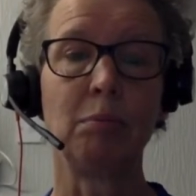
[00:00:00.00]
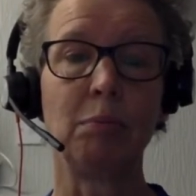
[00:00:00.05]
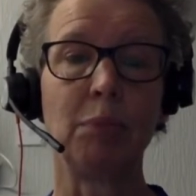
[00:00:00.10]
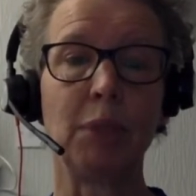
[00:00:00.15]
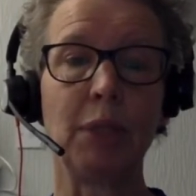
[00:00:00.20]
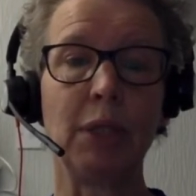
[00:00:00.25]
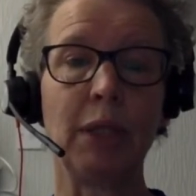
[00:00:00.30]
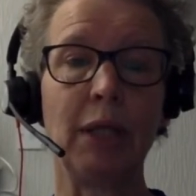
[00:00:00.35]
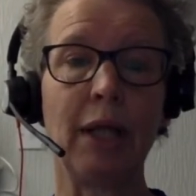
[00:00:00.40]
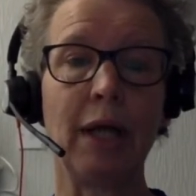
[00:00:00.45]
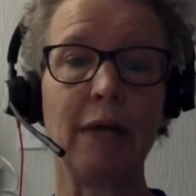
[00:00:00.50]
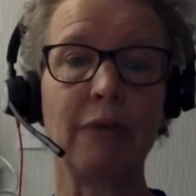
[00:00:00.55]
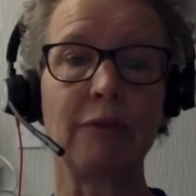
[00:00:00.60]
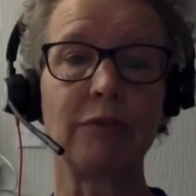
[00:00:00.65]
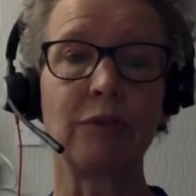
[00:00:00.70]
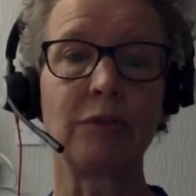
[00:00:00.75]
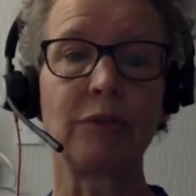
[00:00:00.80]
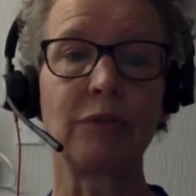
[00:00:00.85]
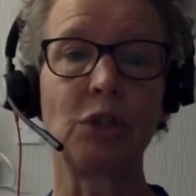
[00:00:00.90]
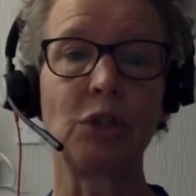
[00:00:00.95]
But it
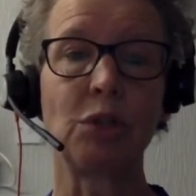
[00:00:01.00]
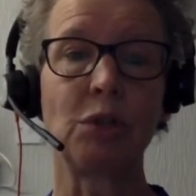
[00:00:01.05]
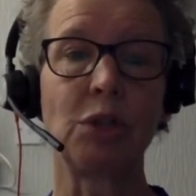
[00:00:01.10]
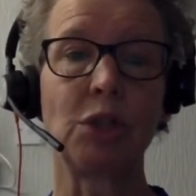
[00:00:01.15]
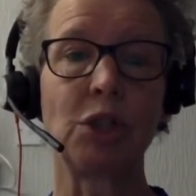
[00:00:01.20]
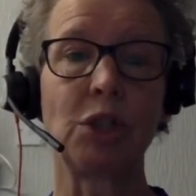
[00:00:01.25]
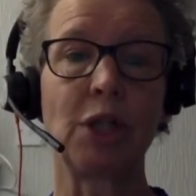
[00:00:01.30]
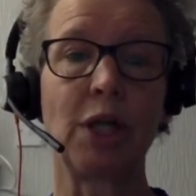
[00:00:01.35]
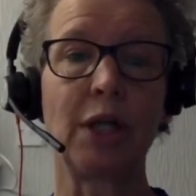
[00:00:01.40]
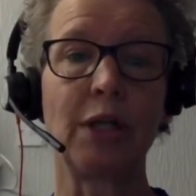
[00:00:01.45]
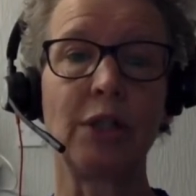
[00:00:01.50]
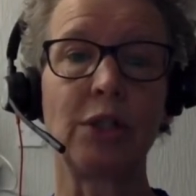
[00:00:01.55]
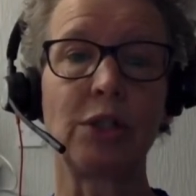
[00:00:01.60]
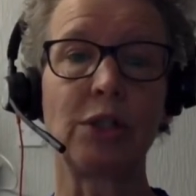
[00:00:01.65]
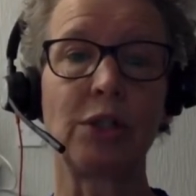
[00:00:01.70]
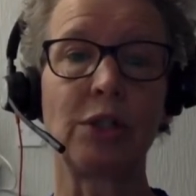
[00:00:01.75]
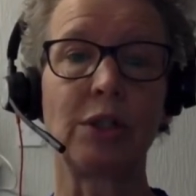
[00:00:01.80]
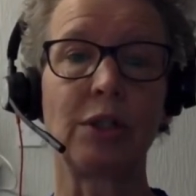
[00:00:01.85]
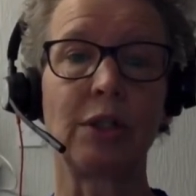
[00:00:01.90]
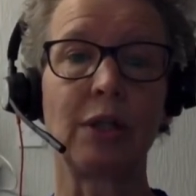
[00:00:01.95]
left the Jewish
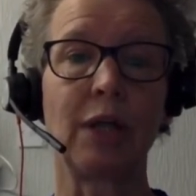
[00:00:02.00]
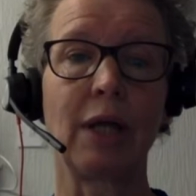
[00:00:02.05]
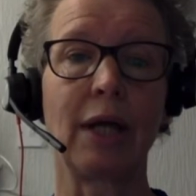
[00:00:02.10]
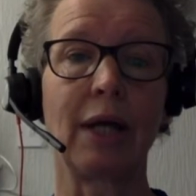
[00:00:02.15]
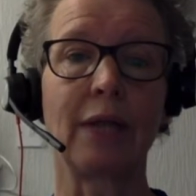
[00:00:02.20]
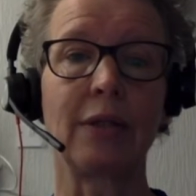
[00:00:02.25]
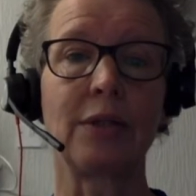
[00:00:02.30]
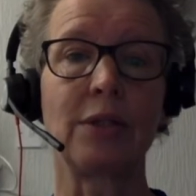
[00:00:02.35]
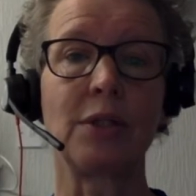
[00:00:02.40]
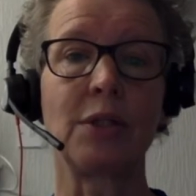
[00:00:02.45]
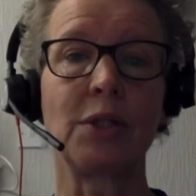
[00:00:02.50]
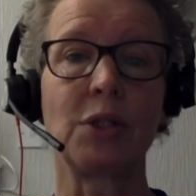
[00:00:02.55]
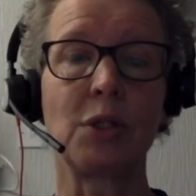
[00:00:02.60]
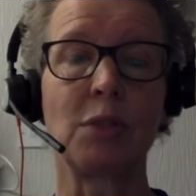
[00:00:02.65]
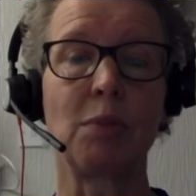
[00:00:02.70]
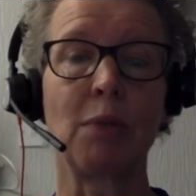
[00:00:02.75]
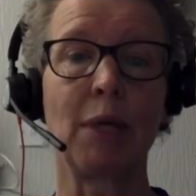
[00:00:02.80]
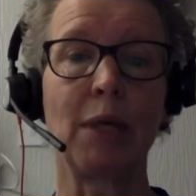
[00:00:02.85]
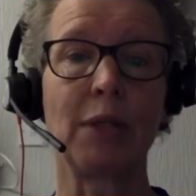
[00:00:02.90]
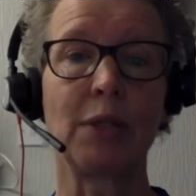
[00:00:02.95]
nation
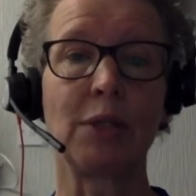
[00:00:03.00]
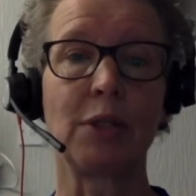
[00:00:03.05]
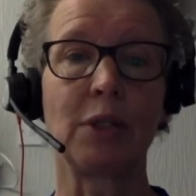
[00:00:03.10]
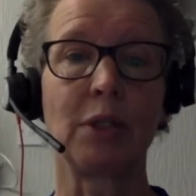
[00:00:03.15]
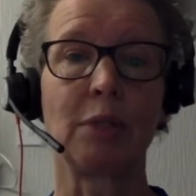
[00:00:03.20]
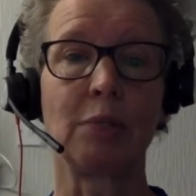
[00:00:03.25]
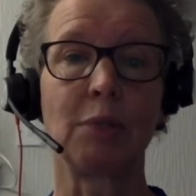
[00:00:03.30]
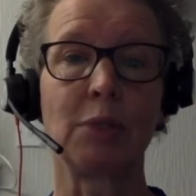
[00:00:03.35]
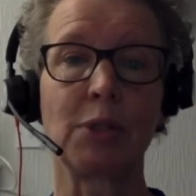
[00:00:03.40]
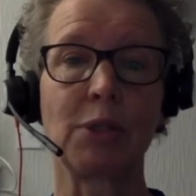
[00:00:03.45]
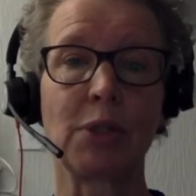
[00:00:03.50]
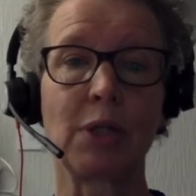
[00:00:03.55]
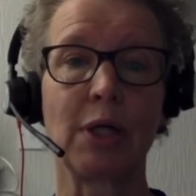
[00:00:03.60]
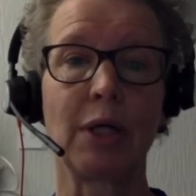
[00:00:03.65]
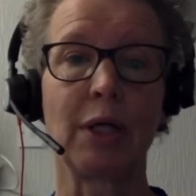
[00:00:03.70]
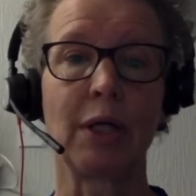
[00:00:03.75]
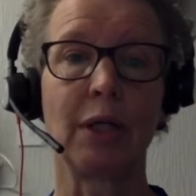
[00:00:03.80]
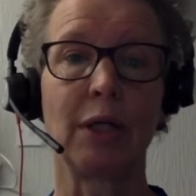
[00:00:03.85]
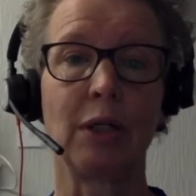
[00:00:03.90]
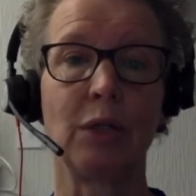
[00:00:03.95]
anticipating a
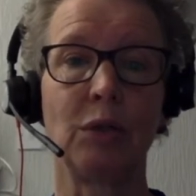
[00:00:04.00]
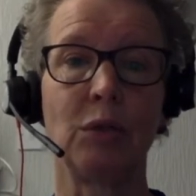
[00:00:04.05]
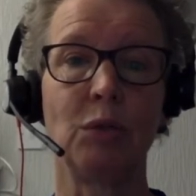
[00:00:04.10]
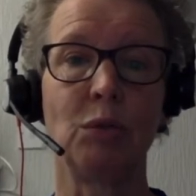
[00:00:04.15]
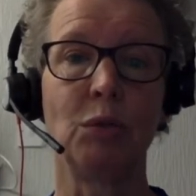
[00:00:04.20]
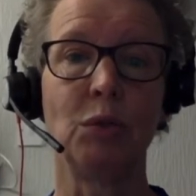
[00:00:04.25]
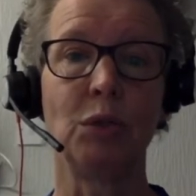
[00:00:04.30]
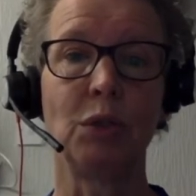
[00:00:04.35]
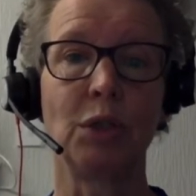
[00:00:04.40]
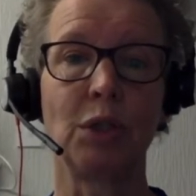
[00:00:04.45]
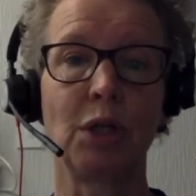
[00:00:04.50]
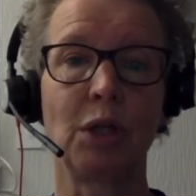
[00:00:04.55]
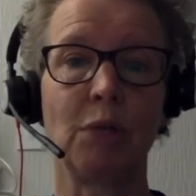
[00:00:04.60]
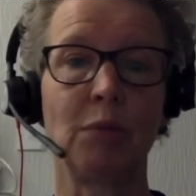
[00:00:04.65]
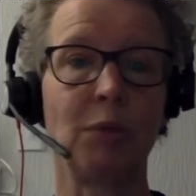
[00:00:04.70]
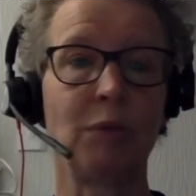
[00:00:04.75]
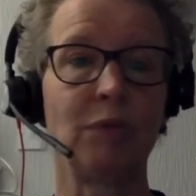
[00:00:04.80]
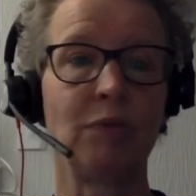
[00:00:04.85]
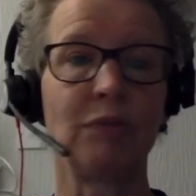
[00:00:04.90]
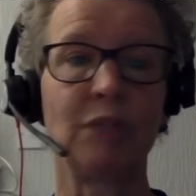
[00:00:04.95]
Messiah who would
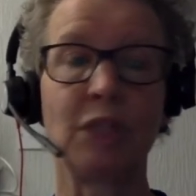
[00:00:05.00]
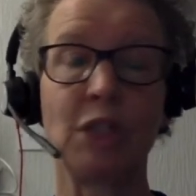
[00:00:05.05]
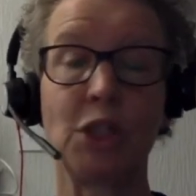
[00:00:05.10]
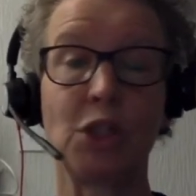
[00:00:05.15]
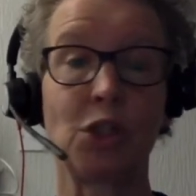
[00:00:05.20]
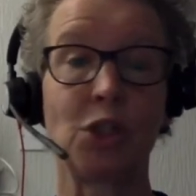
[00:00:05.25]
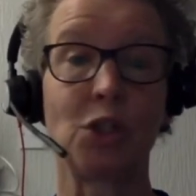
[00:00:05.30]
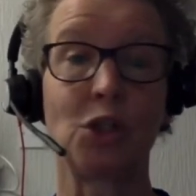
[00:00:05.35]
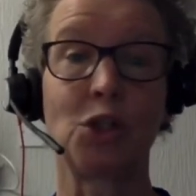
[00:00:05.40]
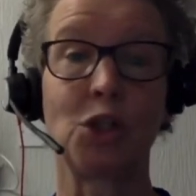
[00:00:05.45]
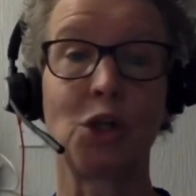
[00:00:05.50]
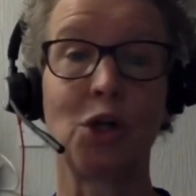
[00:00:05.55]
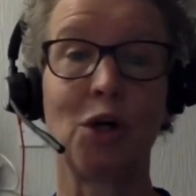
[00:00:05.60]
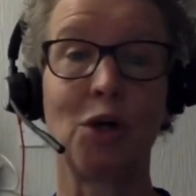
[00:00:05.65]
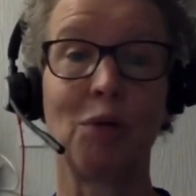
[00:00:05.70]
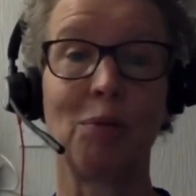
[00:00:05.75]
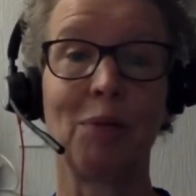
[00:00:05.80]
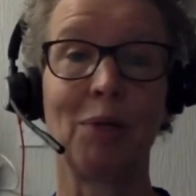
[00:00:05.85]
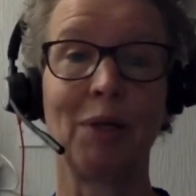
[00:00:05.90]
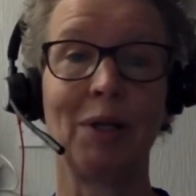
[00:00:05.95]
come and finish the
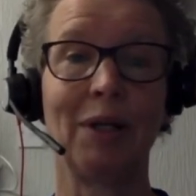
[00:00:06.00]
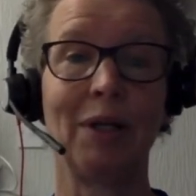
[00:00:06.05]
job